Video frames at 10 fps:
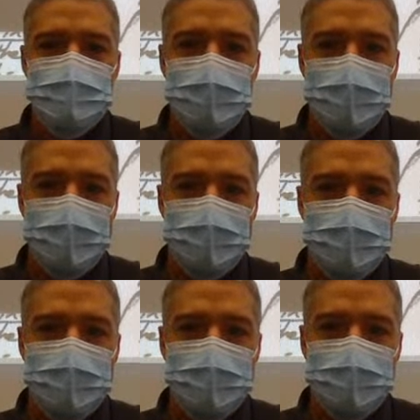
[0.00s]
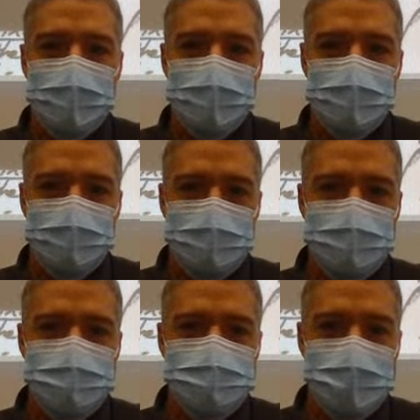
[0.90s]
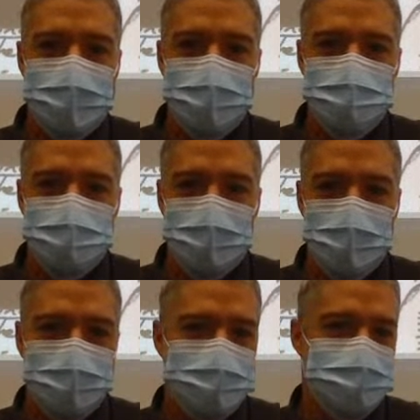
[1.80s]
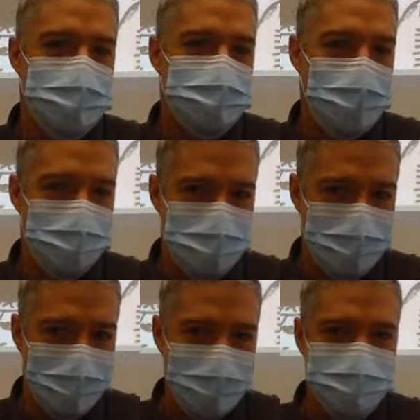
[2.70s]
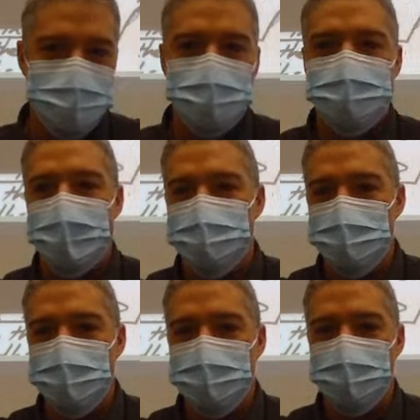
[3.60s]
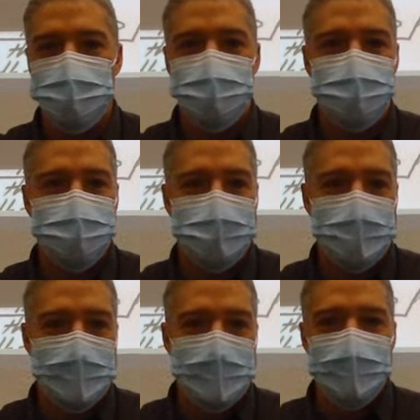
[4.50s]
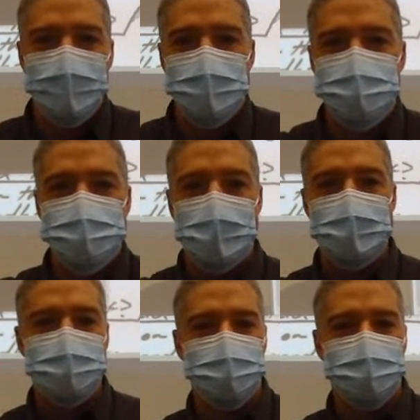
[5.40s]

But then C comes along and is on top of that, so it's got to be younger. This is kind of